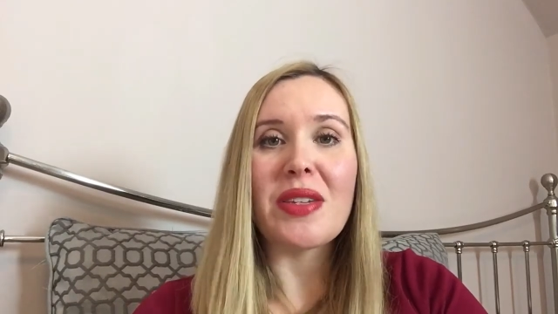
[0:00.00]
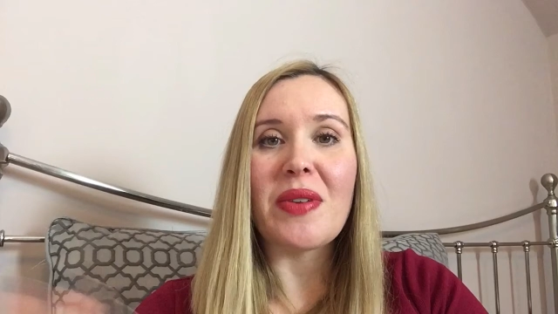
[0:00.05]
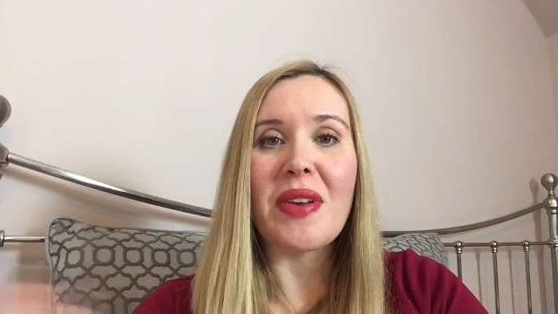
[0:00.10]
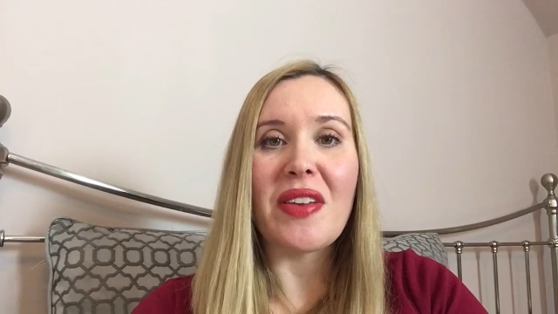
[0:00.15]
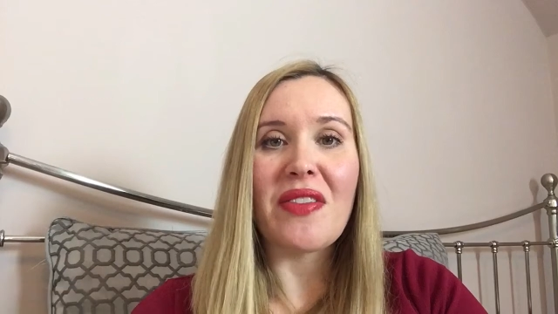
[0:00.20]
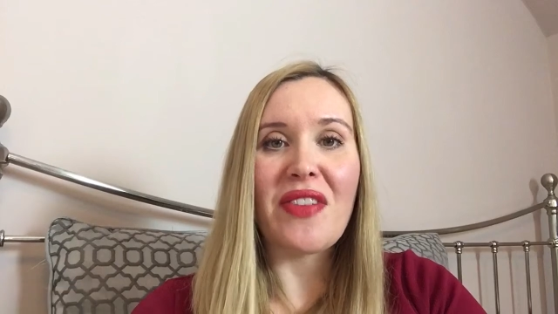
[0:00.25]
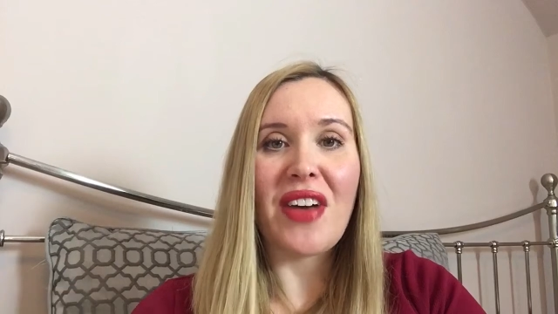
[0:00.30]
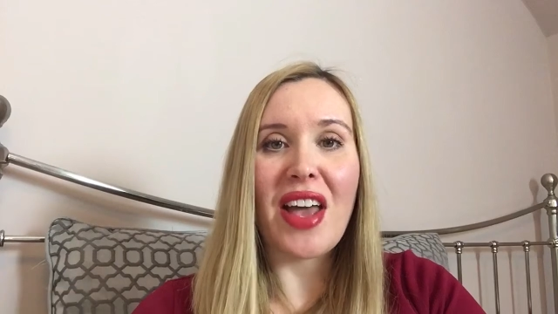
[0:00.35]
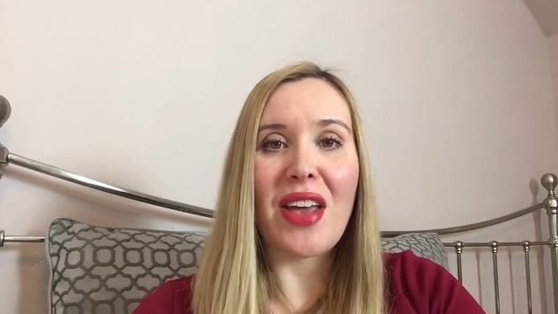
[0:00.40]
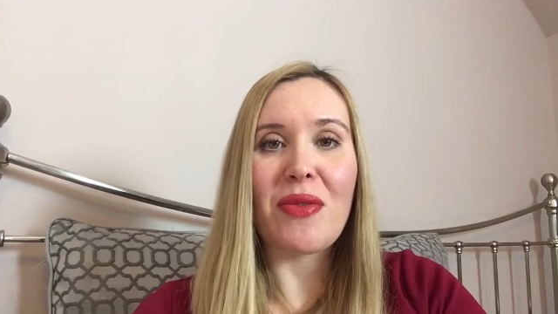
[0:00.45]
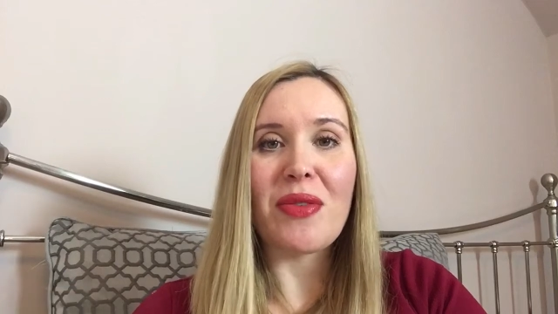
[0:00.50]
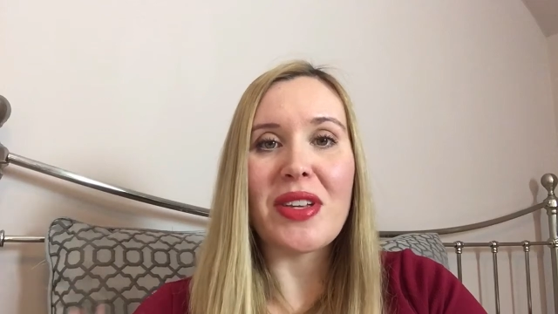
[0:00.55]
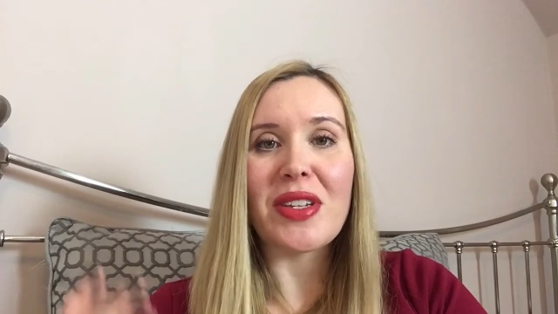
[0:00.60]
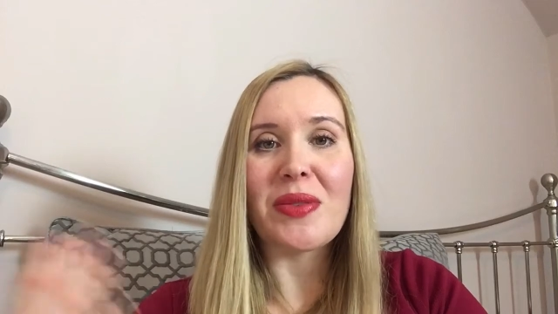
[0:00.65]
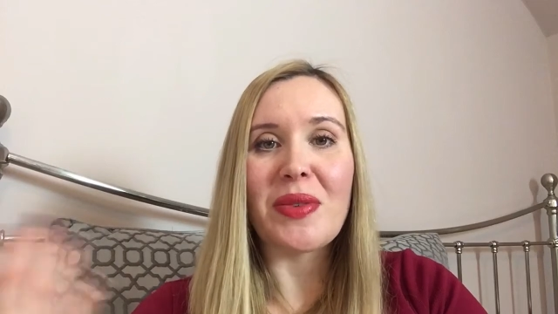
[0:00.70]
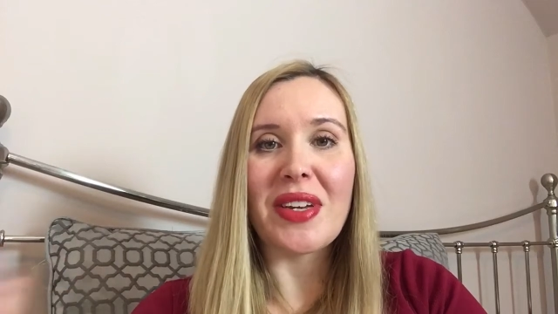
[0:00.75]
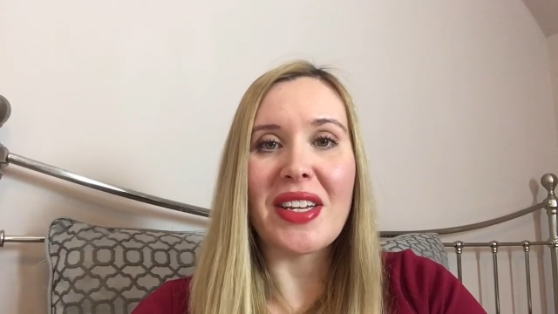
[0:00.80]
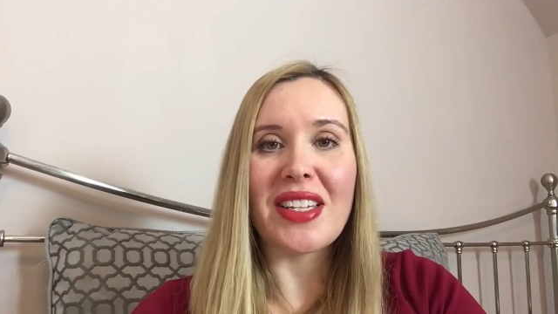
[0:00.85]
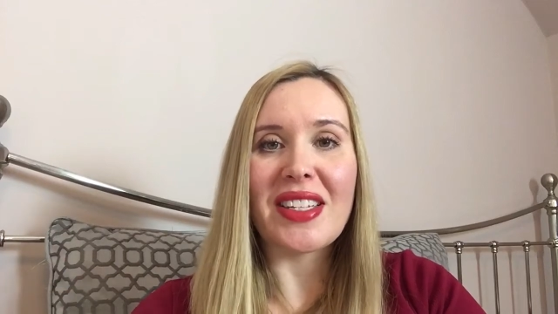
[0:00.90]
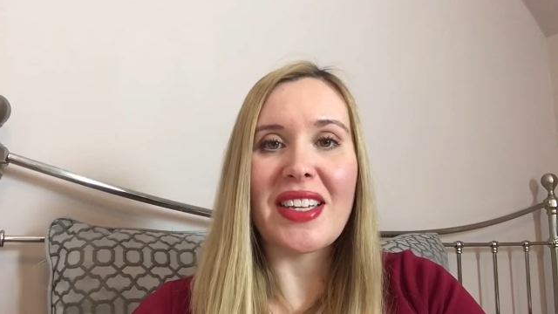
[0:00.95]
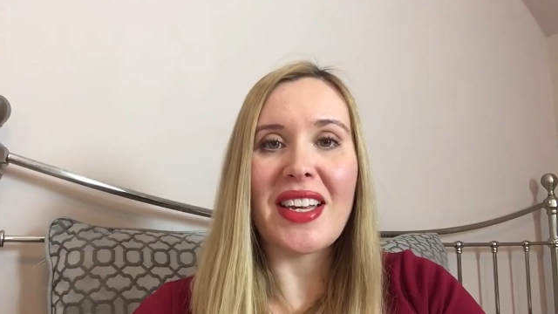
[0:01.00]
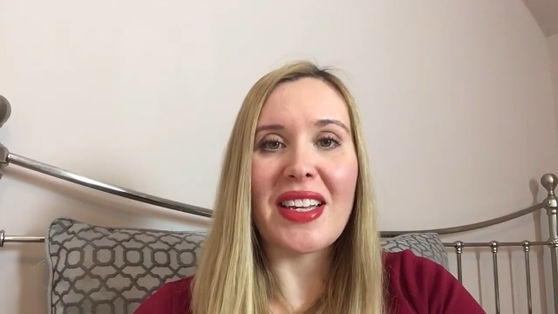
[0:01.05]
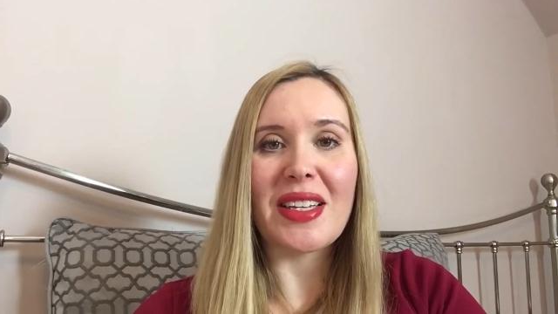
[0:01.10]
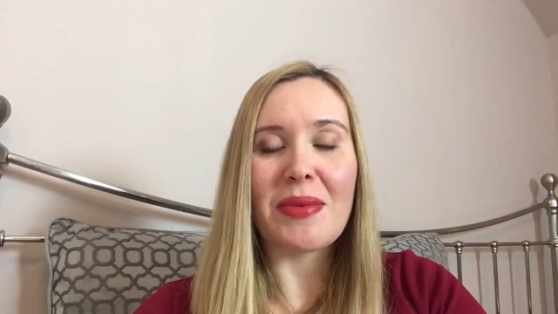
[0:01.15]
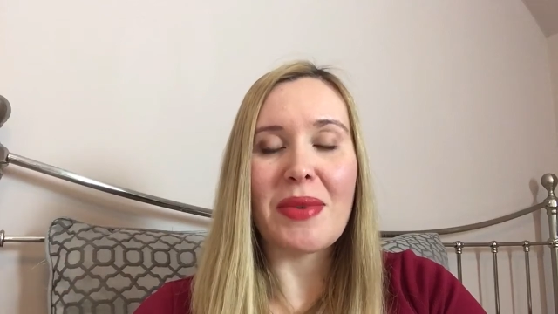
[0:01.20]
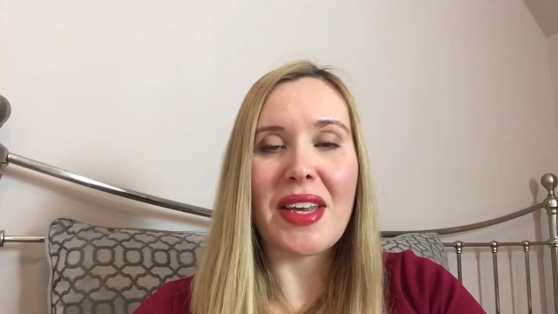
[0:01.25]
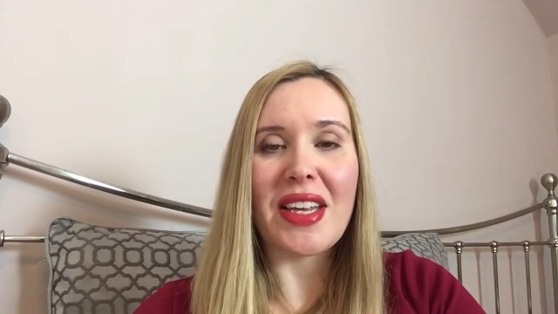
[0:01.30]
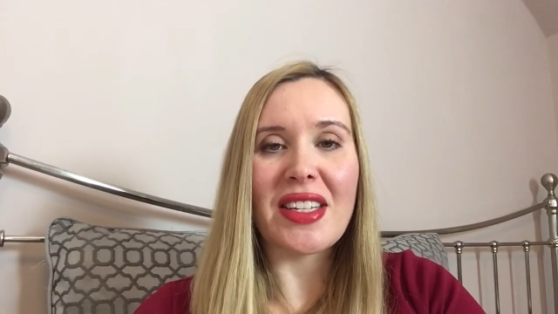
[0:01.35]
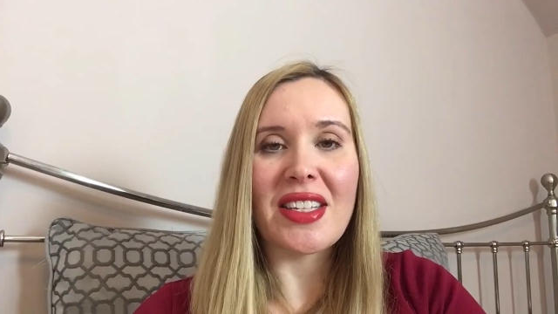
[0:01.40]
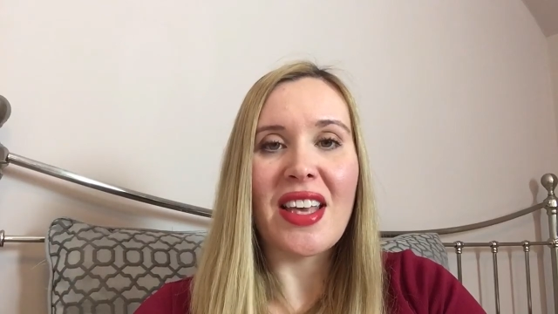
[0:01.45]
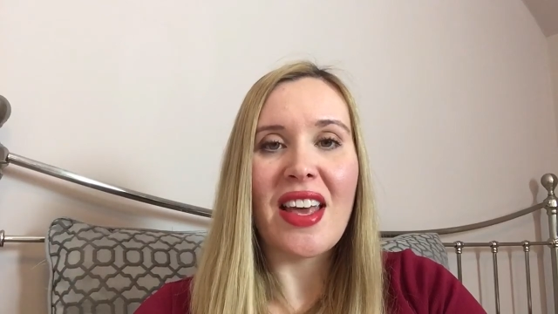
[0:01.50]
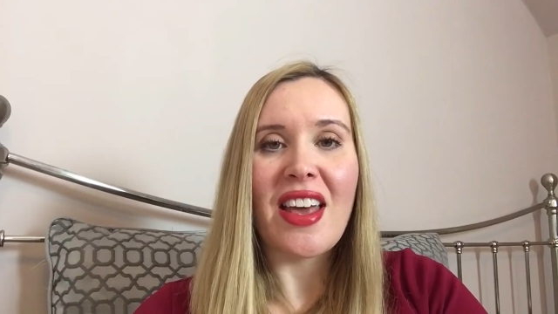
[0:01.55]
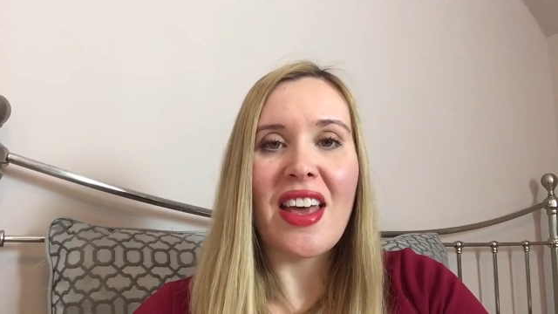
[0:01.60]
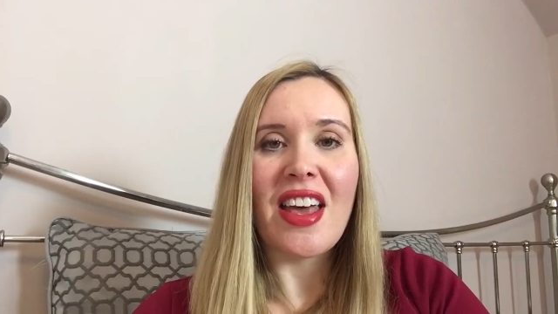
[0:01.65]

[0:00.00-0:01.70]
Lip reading: 25 weeks, 26 weeks,